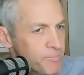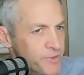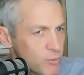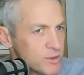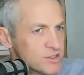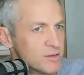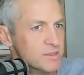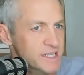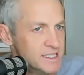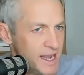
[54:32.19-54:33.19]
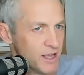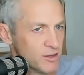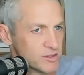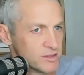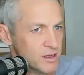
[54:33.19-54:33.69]
there was some
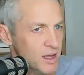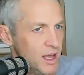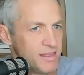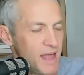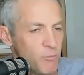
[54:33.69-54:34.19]
details, uh,